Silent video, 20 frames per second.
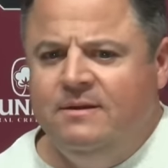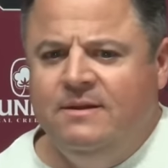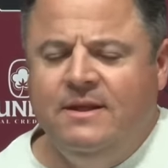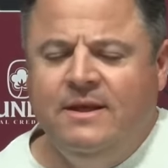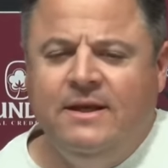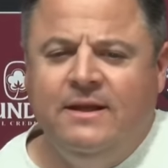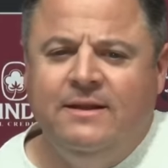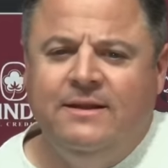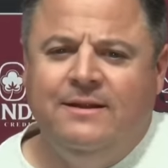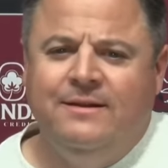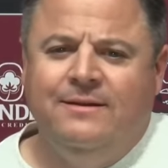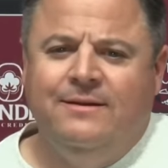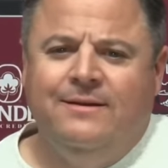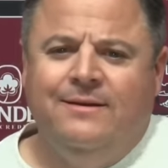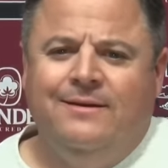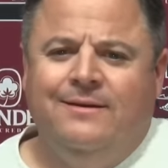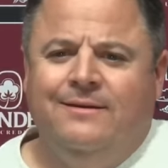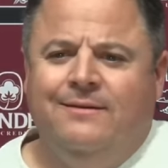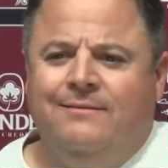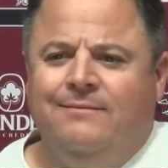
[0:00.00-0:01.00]
the
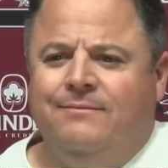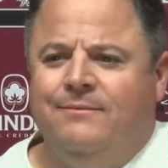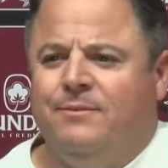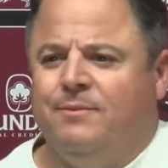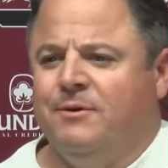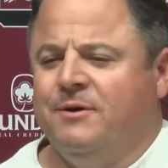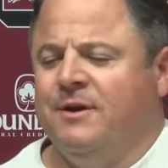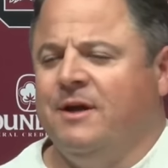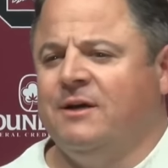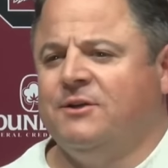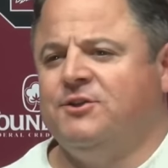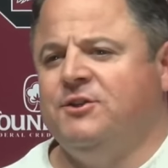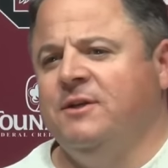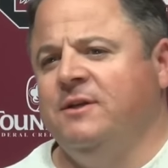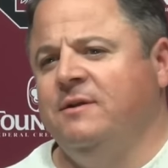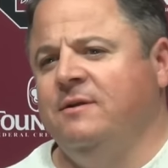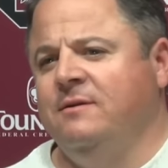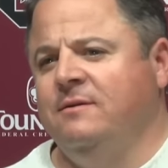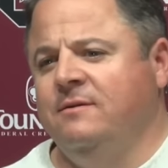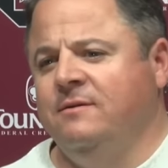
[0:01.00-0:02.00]

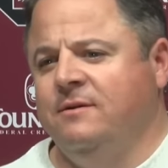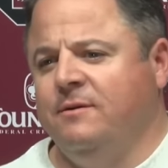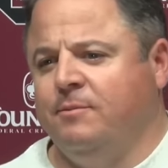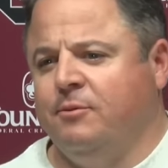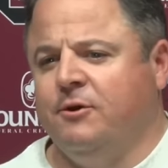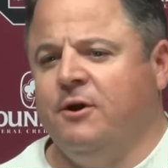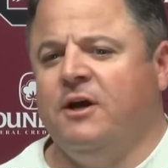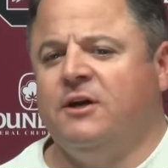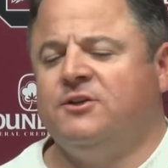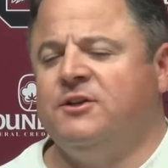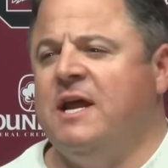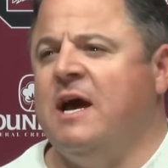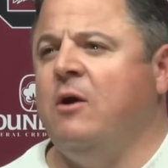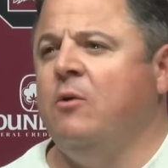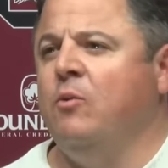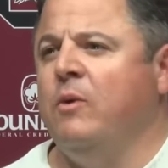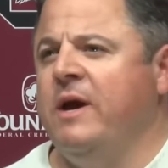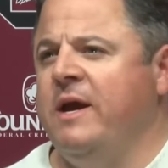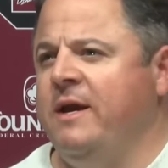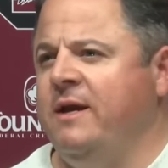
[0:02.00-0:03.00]
production
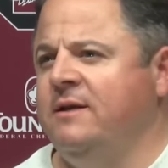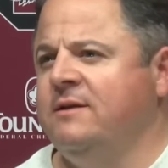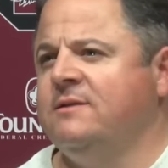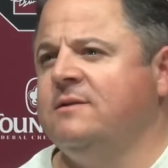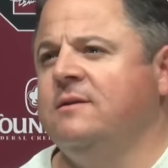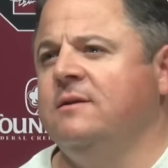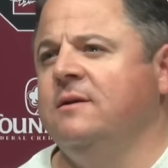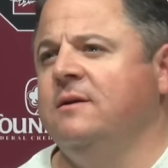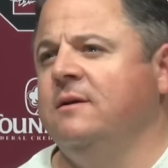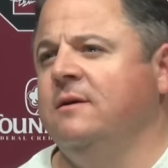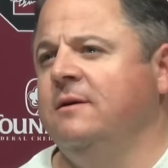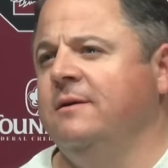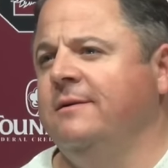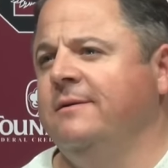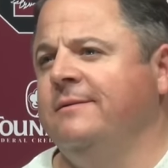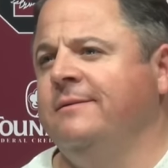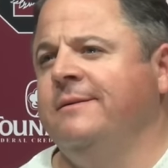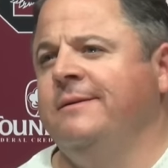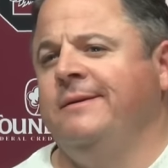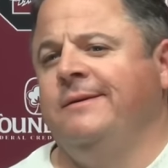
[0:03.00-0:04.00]
outweighs
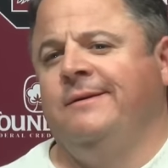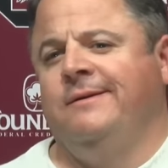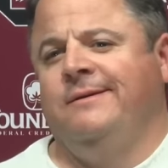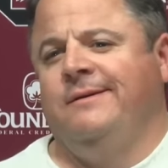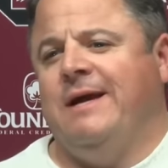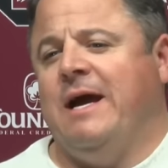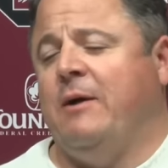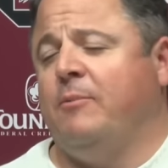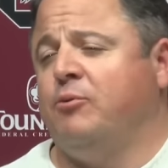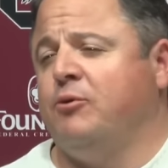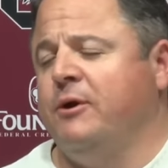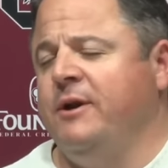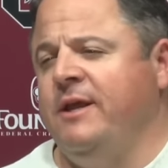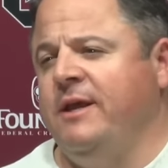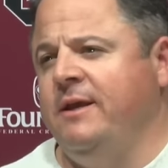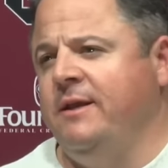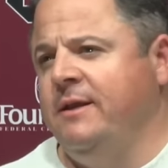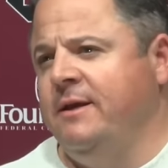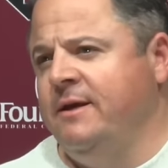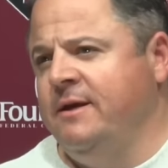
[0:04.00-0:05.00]
the how
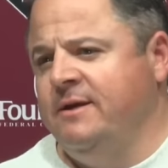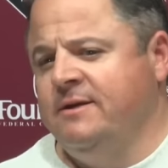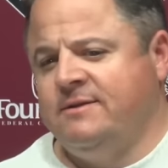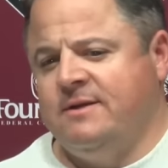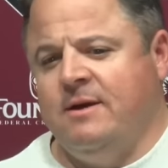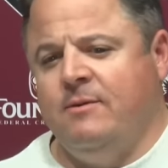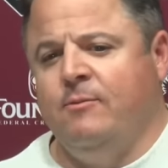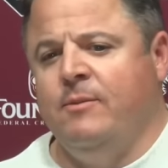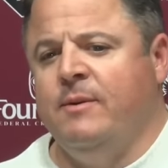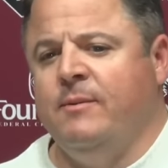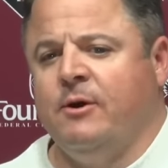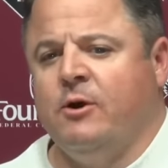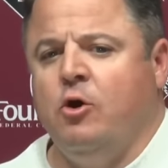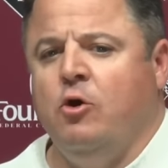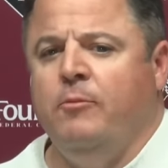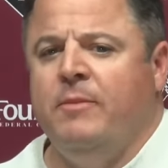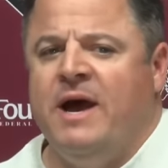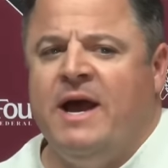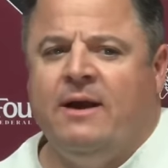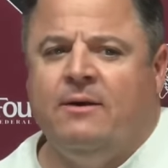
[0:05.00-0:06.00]
pretty it is. I remember
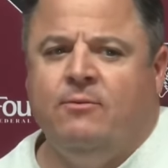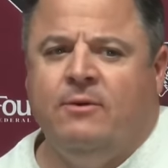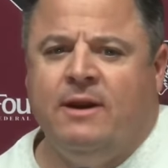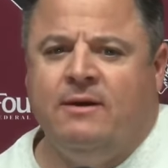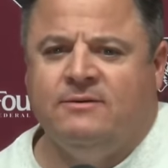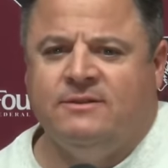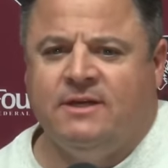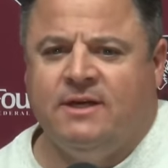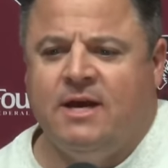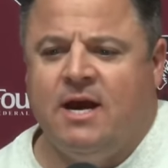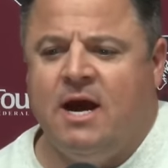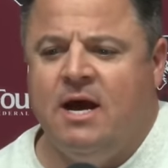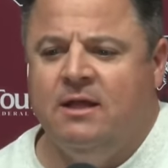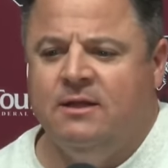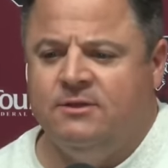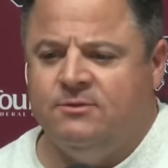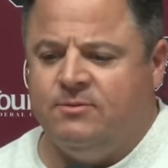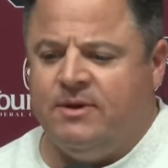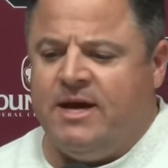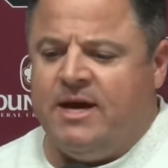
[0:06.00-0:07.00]
going back when I was in
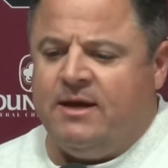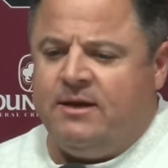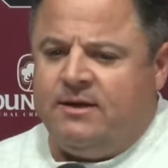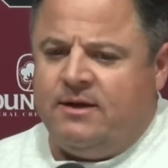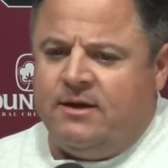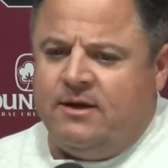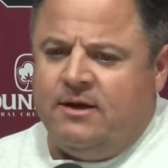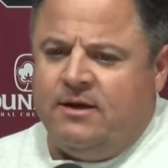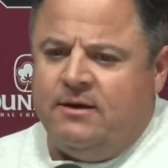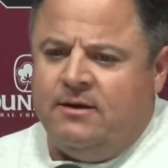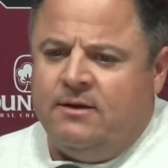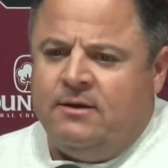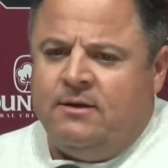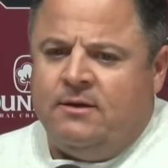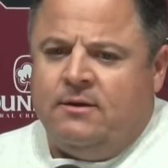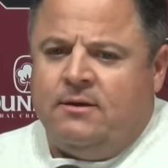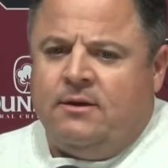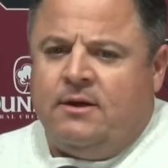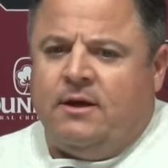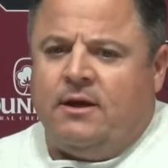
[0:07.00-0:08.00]
college, we had
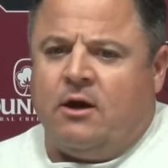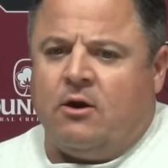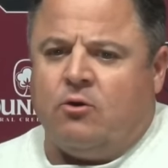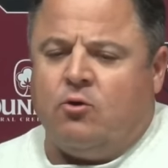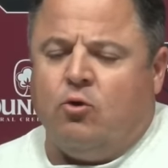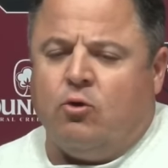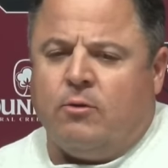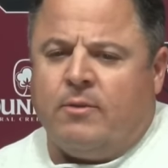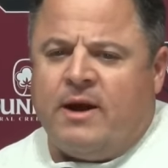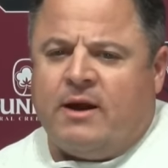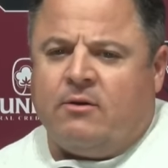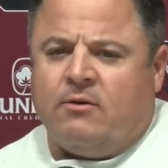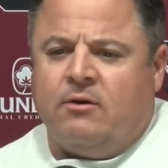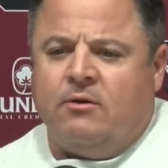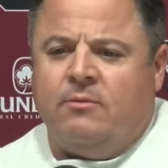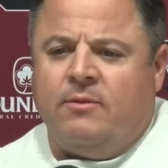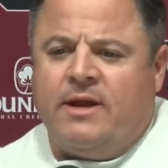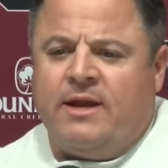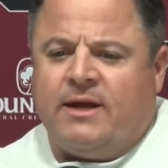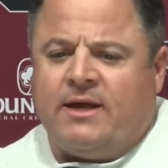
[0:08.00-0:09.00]
in our quarterback
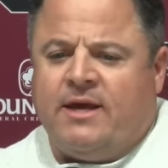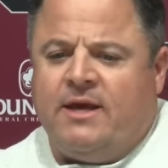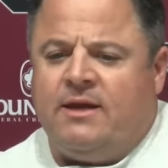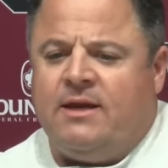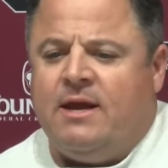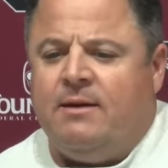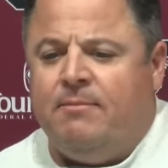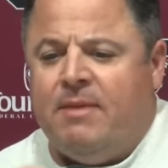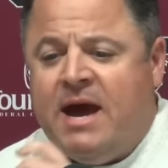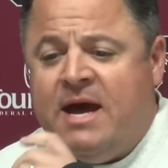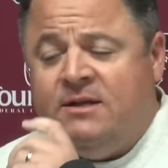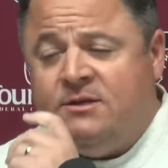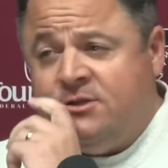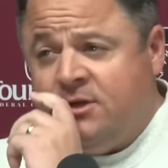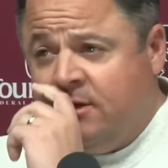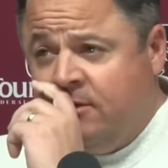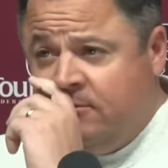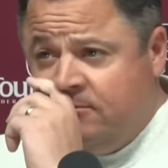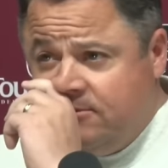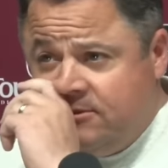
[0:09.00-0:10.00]
room, we had a kid named Matt
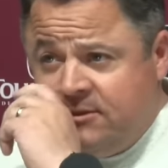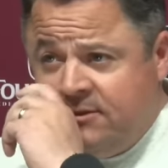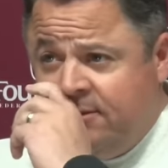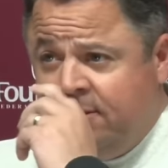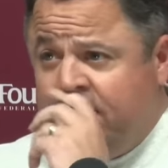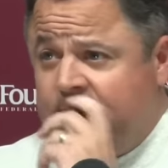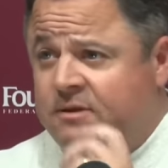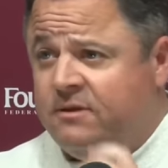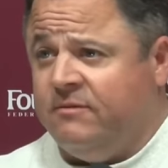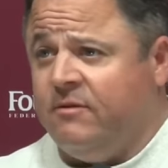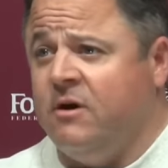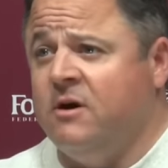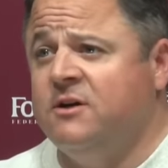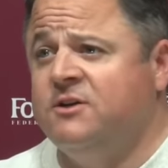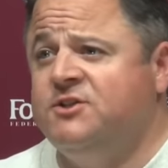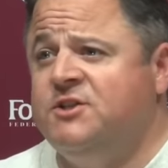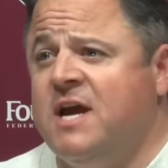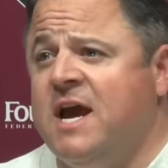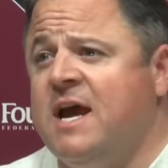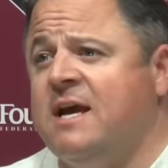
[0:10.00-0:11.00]
Jones,
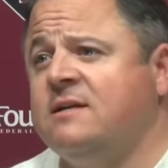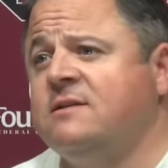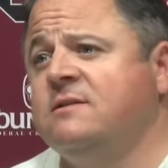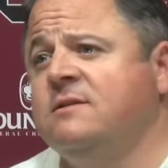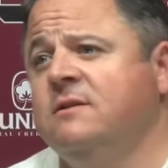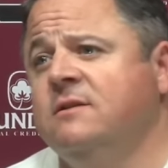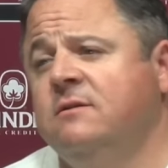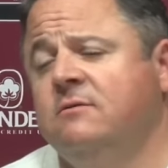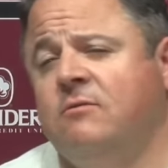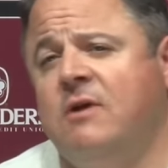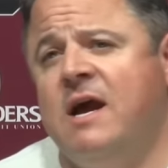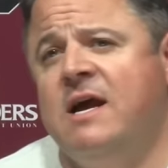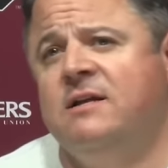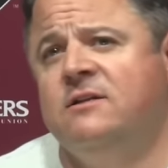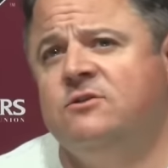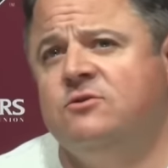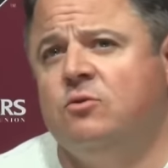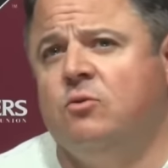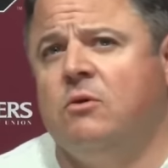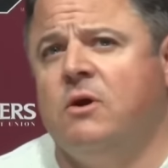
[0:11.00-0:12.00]
Tavares Jackson,
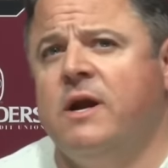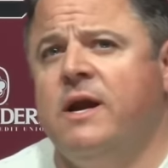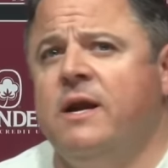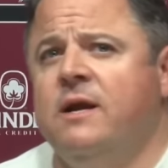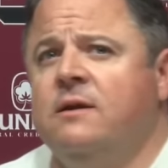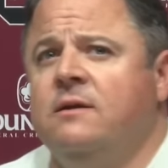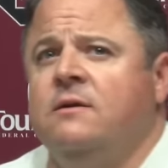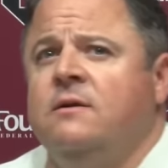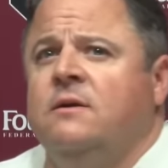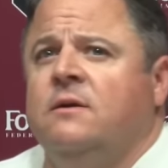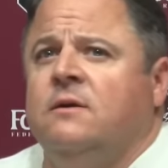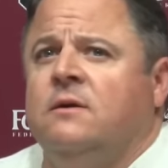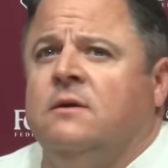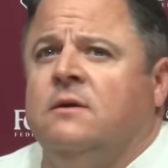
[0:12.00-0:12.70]
Ryan Sorhan,